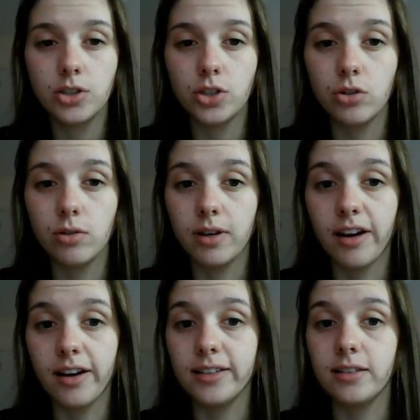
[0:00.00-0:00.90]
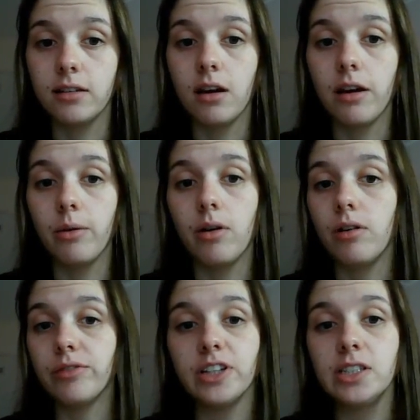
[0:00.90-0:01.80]
2 guys that go
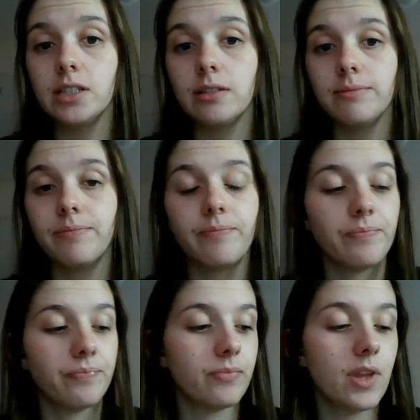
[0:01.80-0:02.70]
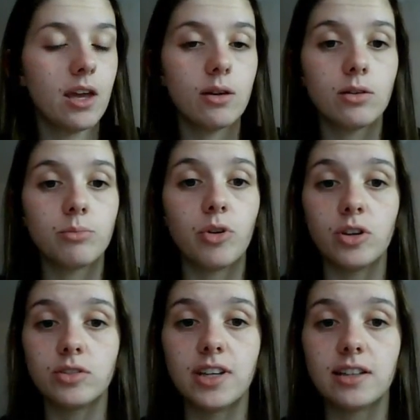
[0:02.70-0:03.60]
aren't reading it, probably
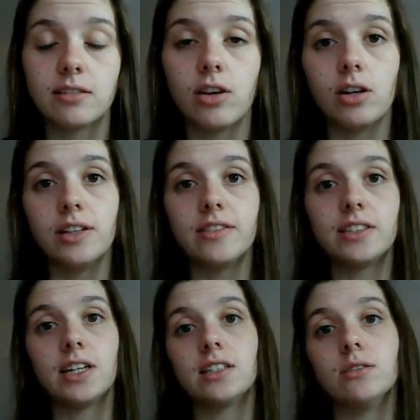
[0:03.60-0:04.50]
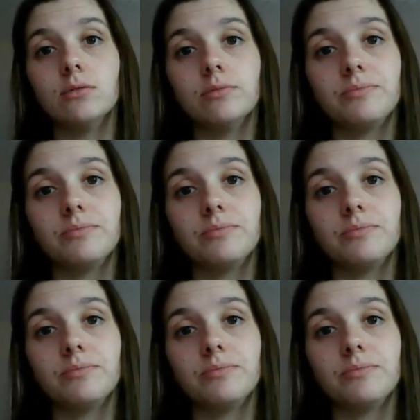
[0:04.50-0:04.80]
because it has girl in the title.